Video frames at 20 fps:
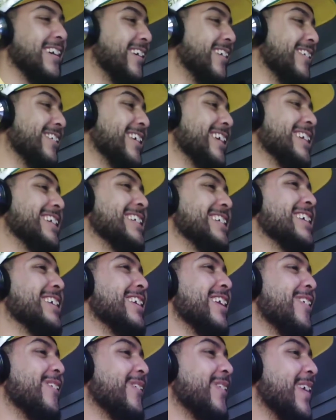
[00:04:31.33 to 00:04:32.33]
Okay, so
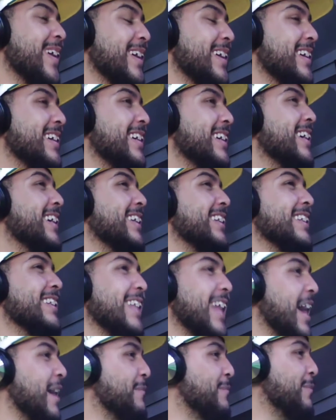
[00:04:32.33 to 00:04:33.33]
now what?
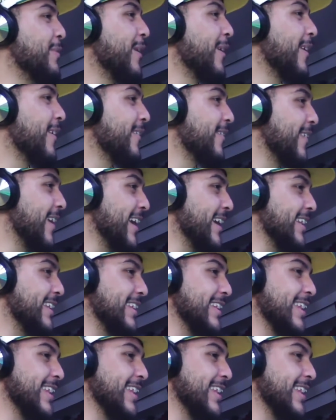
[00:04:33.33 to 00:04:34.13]
That part right